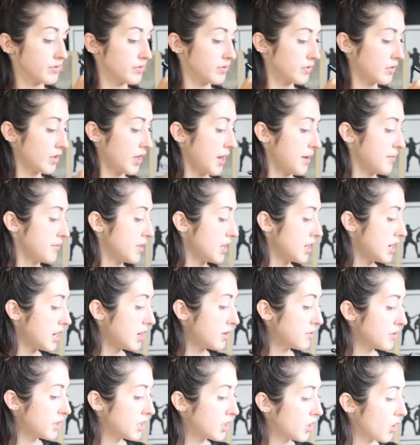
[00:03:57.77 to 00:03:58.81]
Okay, and now
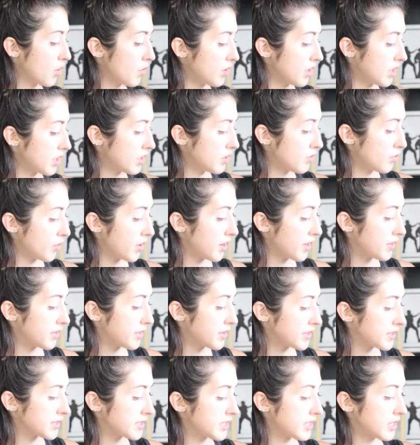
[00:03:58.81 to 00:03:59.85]
I'm going to go in with
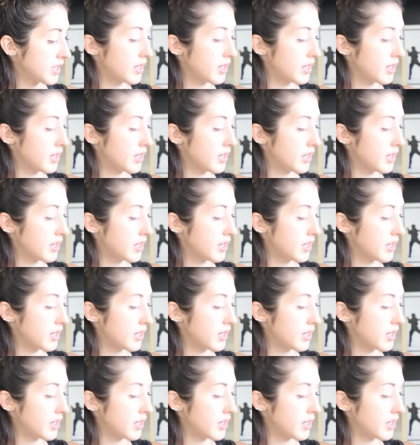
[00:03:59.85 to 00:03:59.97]
this